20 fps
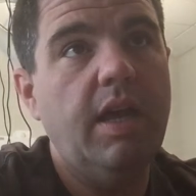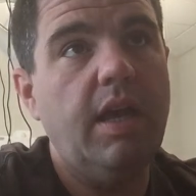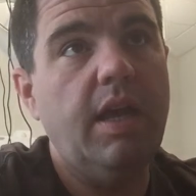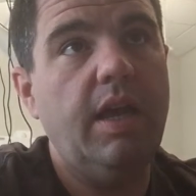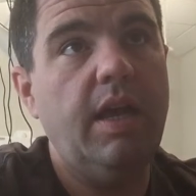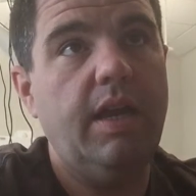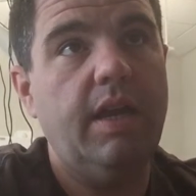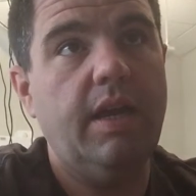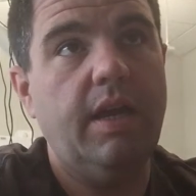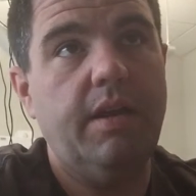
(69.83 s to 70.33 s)

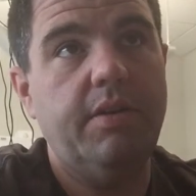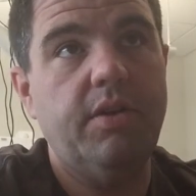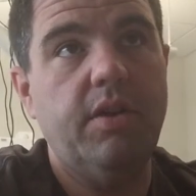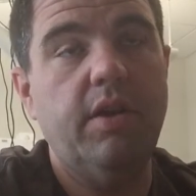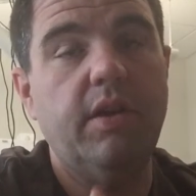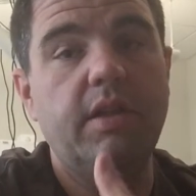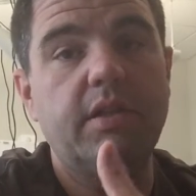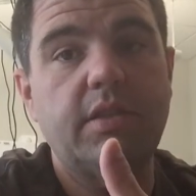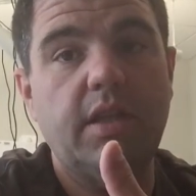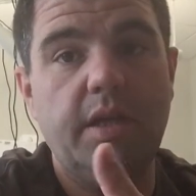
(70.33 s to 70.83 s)
And
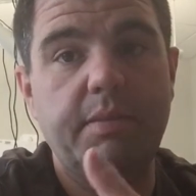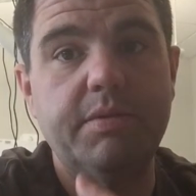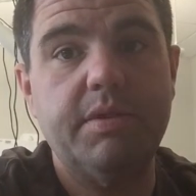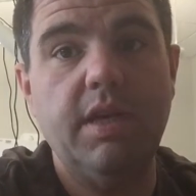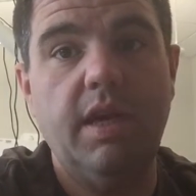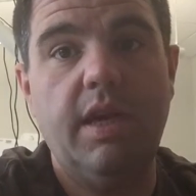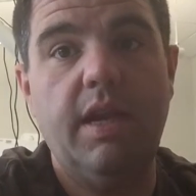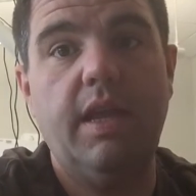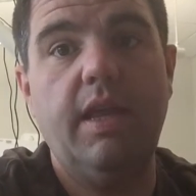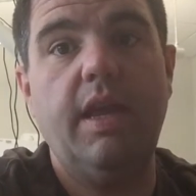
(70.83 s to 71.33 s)
during the sleep
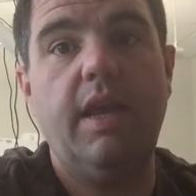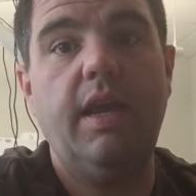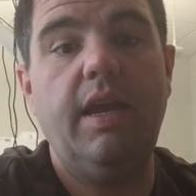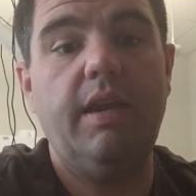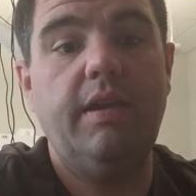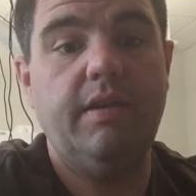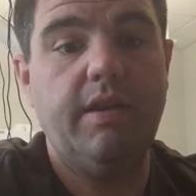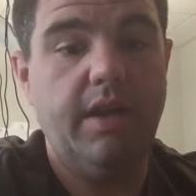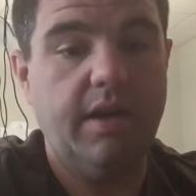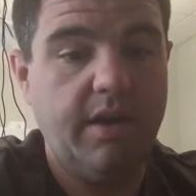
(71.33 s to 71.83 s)
study,
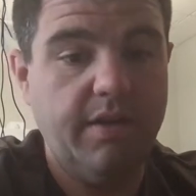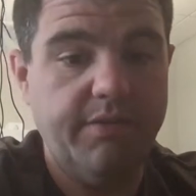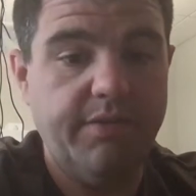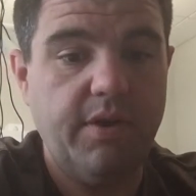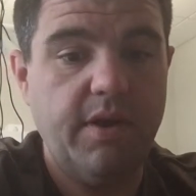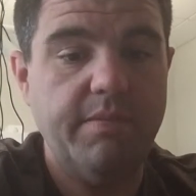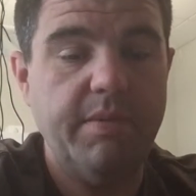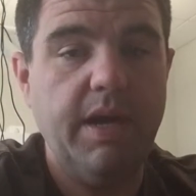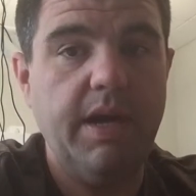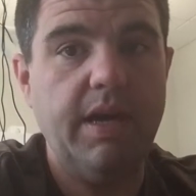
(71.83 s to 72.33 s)
they did
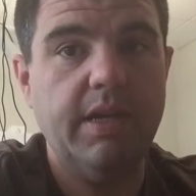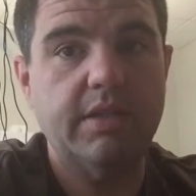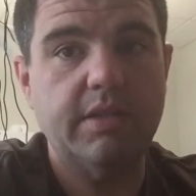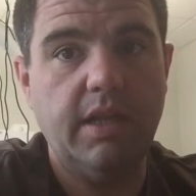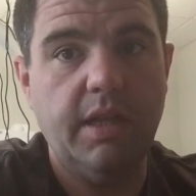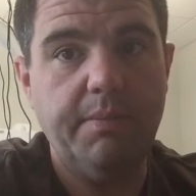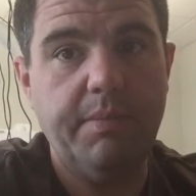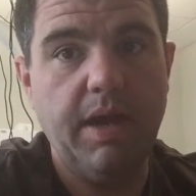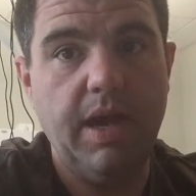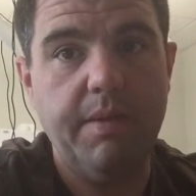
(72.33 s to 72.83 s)
confirm I had
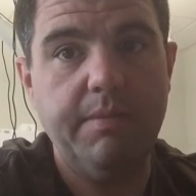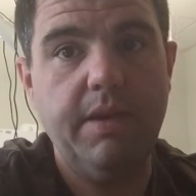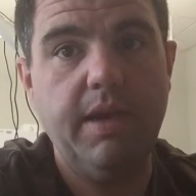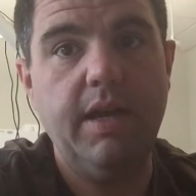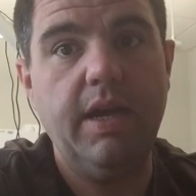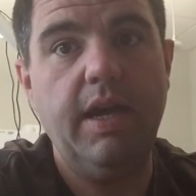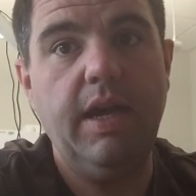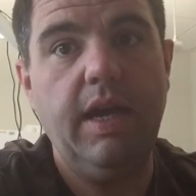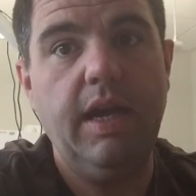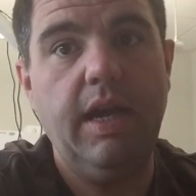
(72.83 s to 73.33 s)
sleep
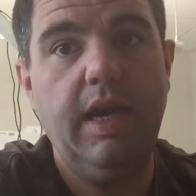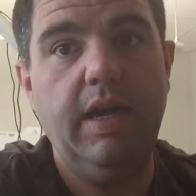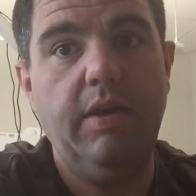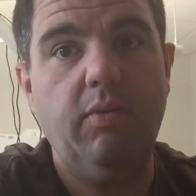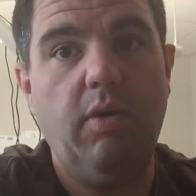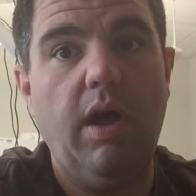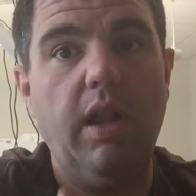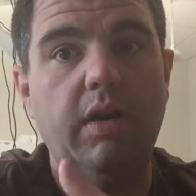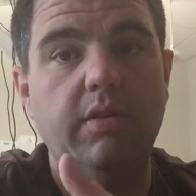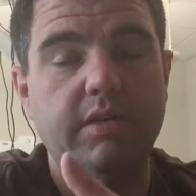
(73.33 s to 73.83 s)
apnea,
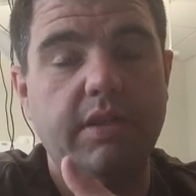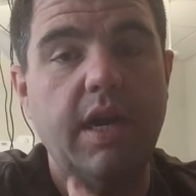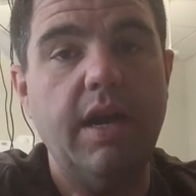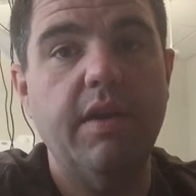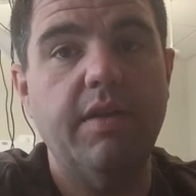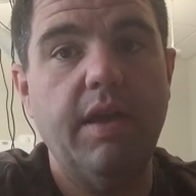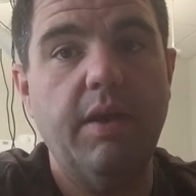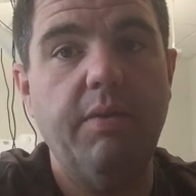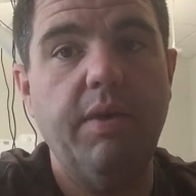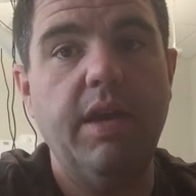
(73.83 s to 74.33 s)
and while I was
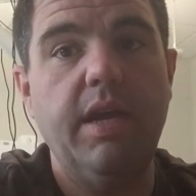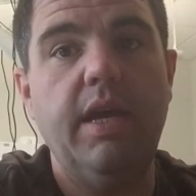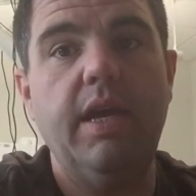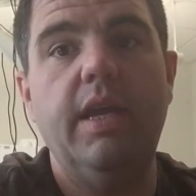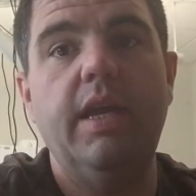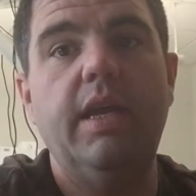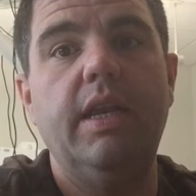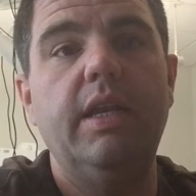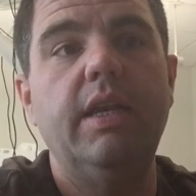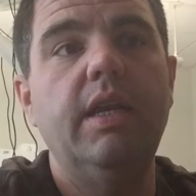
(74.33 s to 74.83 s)
there, they went
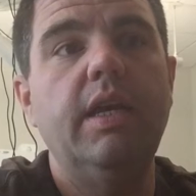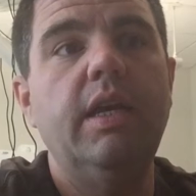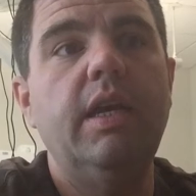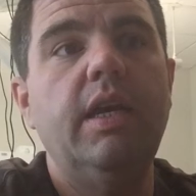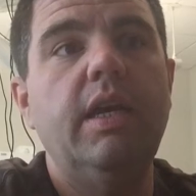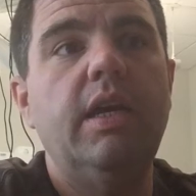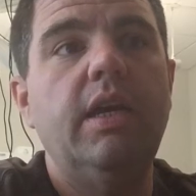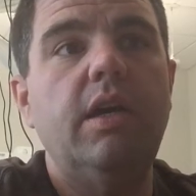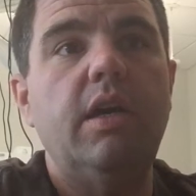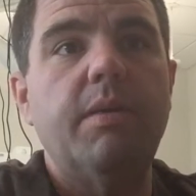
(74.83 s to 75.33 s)
ahead and
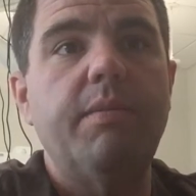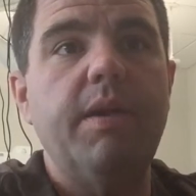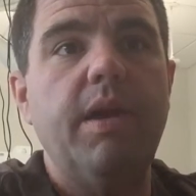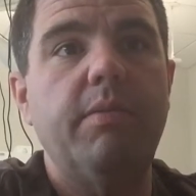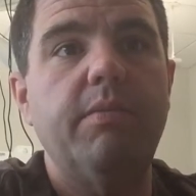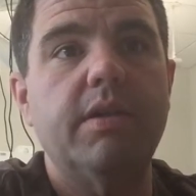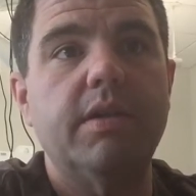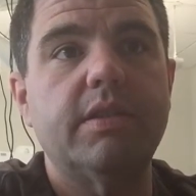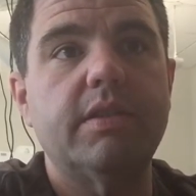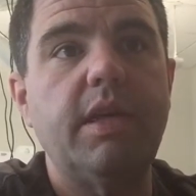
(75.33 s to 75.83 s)
hooked me
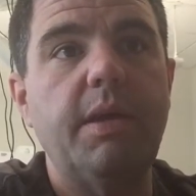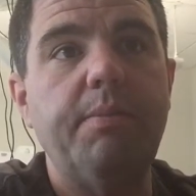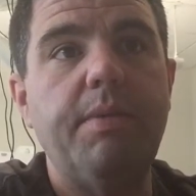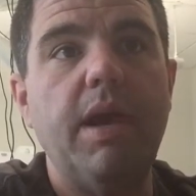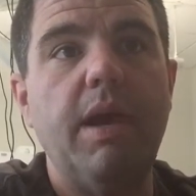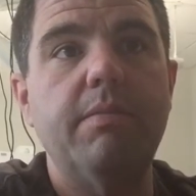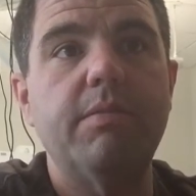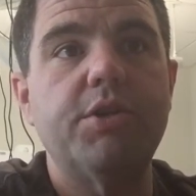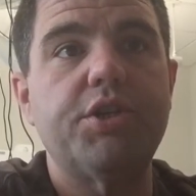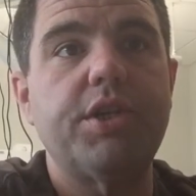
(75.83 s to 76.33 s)
up with a
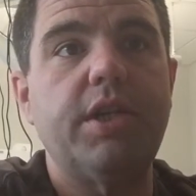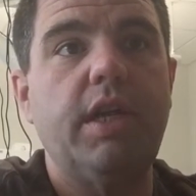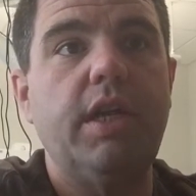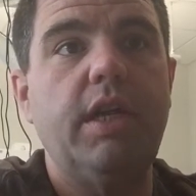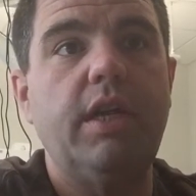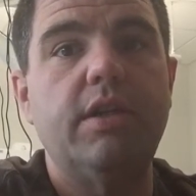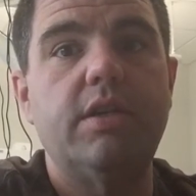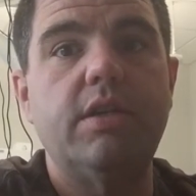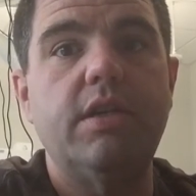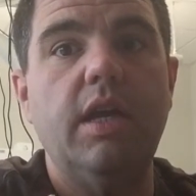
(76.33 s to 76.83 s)
CPAP
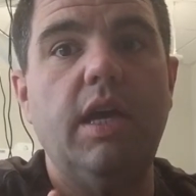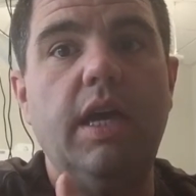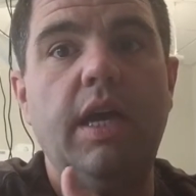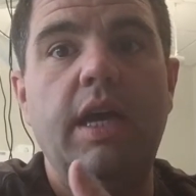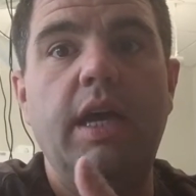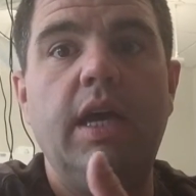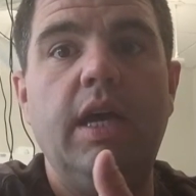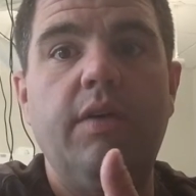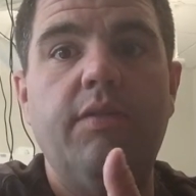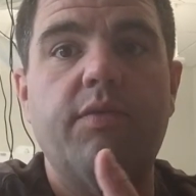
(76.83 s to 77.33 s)
machine
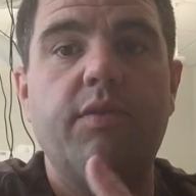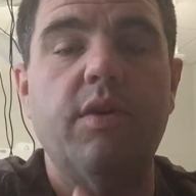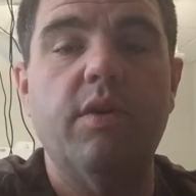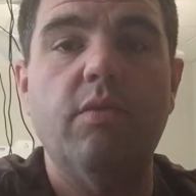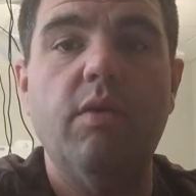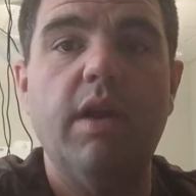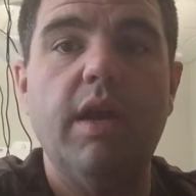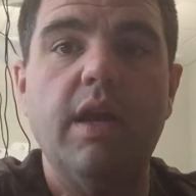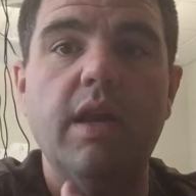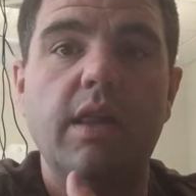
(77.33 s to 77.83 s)
for
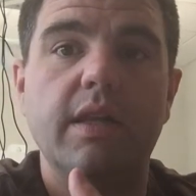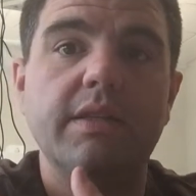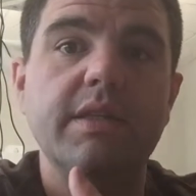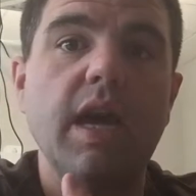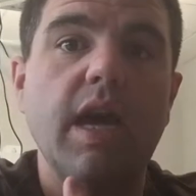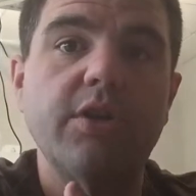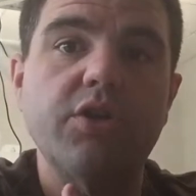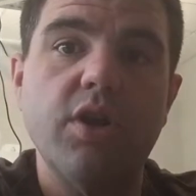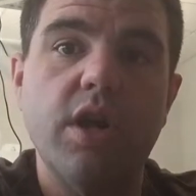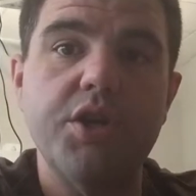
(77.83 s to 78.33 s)
what they call a
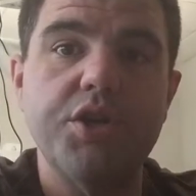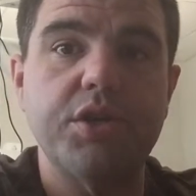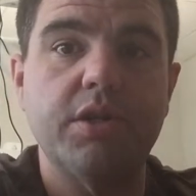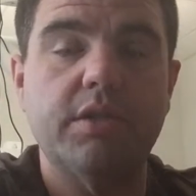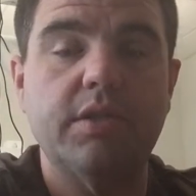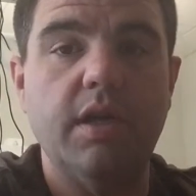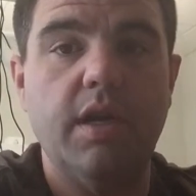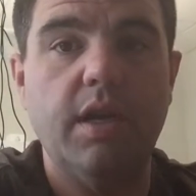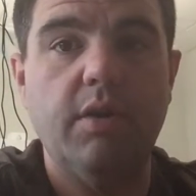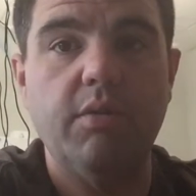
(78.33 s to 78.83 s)
titration
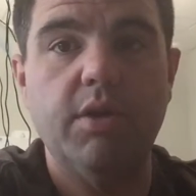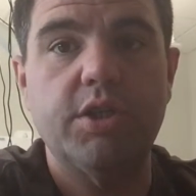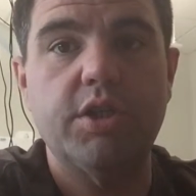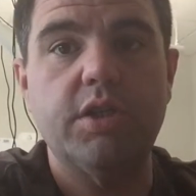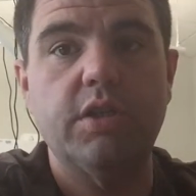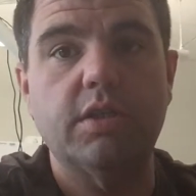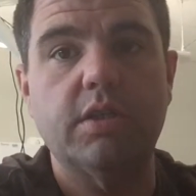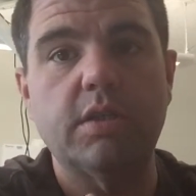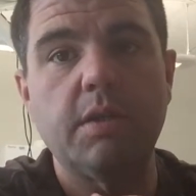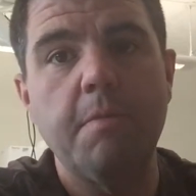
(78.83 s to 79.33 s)
study,
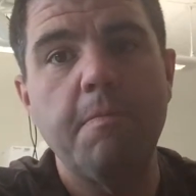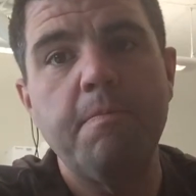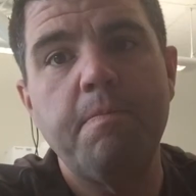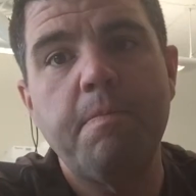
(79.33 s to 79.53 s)
which is